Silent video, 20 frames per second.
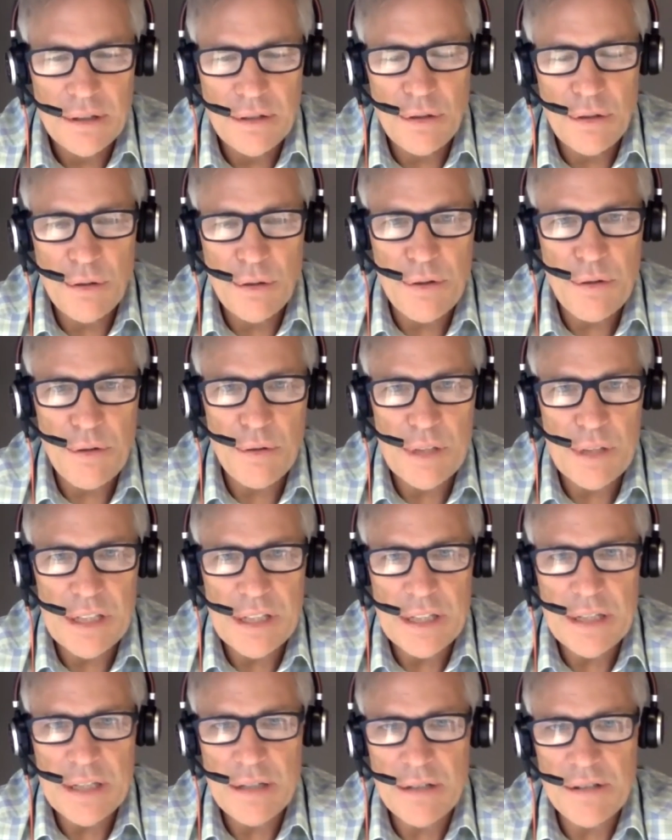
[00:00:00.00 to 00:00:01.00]
2 or 3
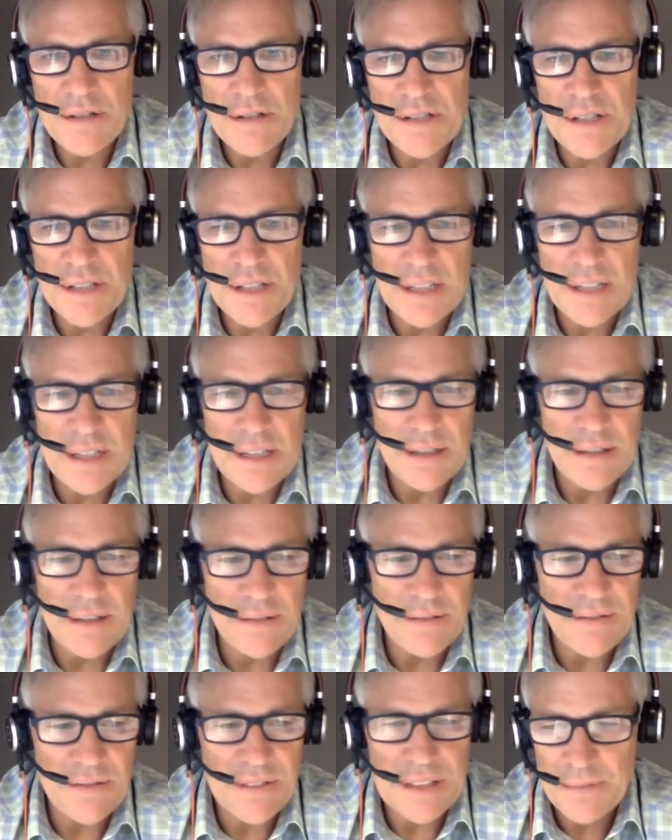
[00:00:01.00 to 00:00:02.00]
years
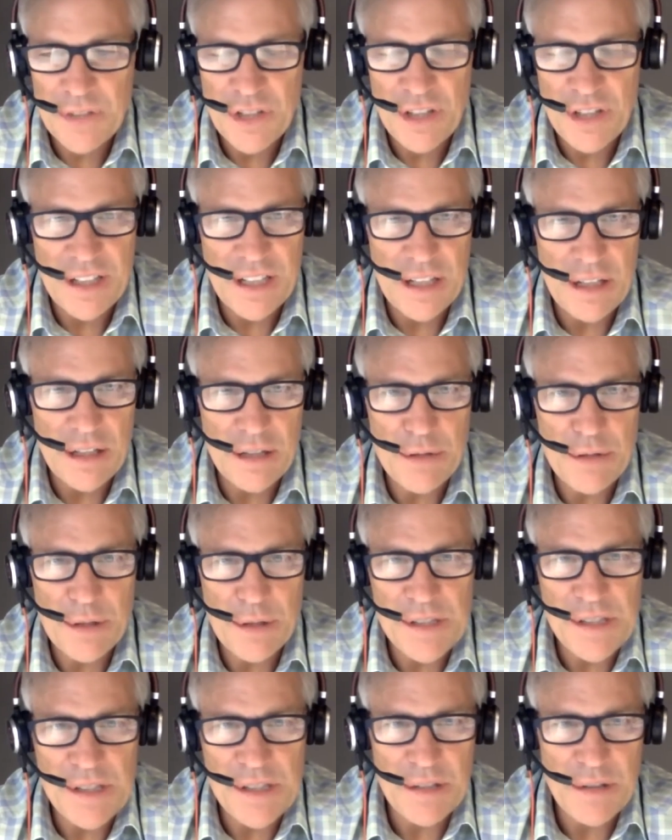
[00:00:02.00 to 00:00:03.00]
of shiny
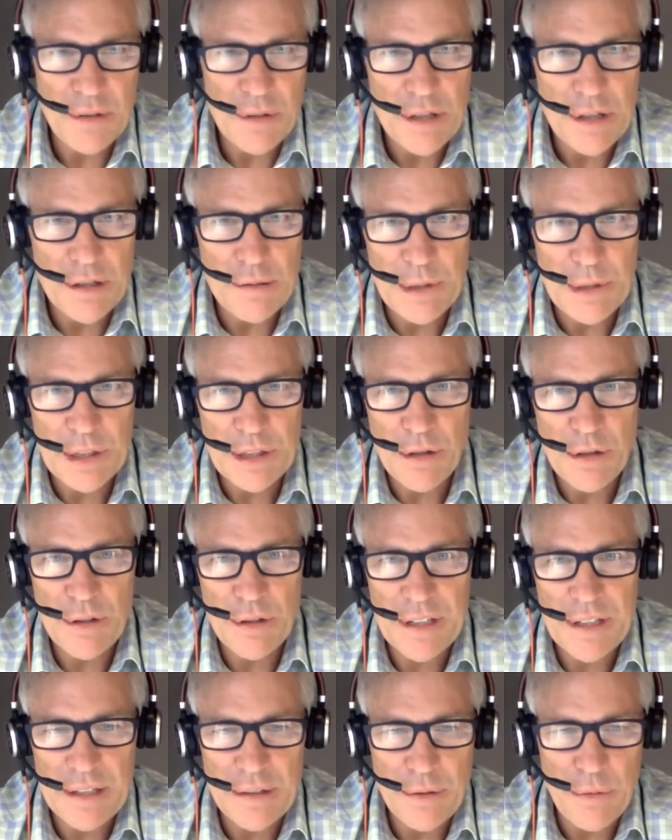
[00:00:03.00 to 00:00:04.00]
object syndrome and
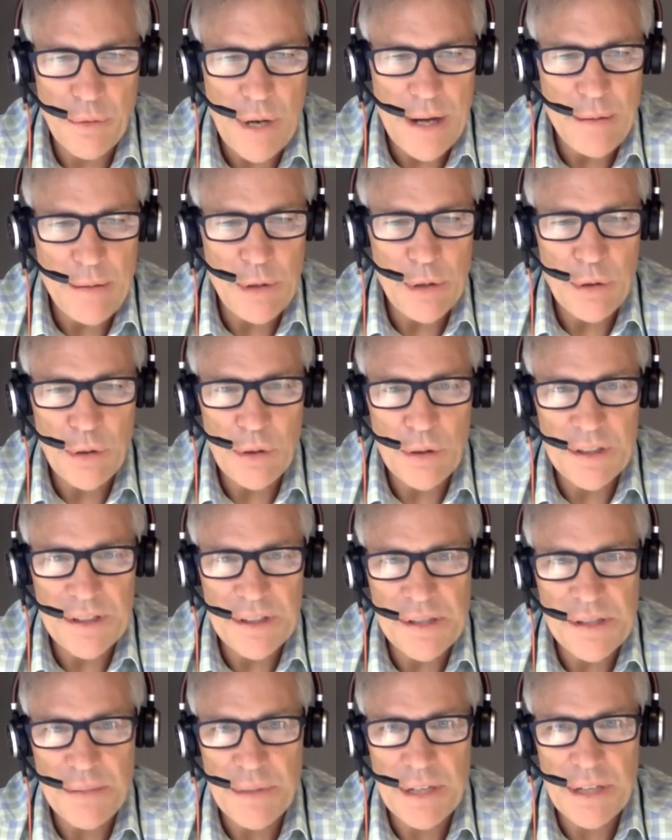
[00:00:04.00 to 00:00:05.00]
going down the rabbit hole on
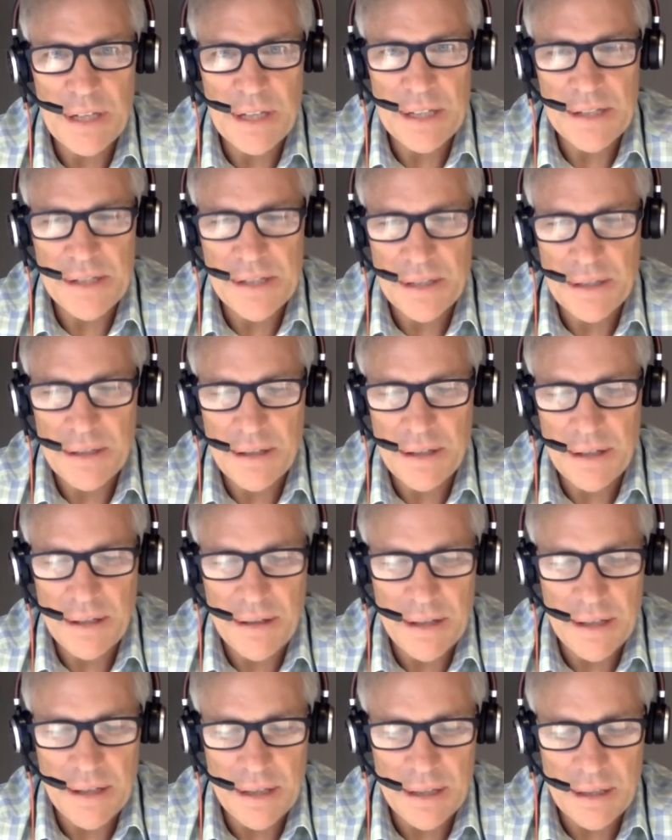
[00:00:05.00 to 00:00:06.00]
some things and
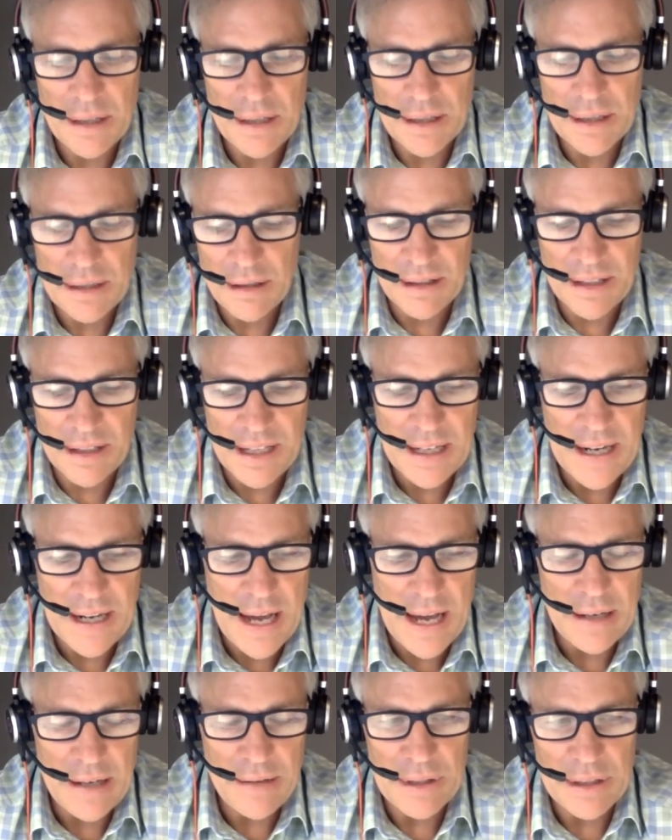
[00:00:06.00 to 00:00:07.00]
thinking I could get
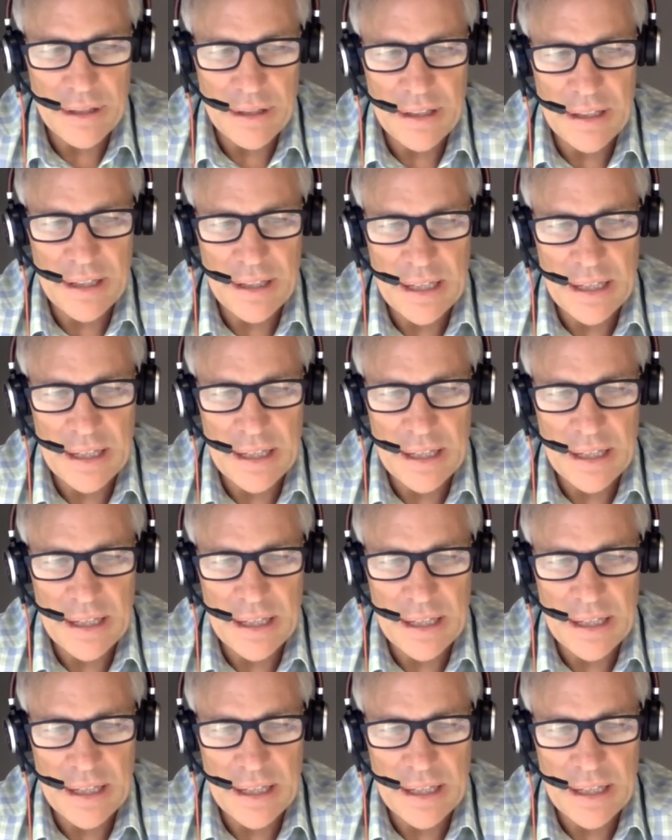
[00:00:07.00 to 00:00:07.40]
out of it.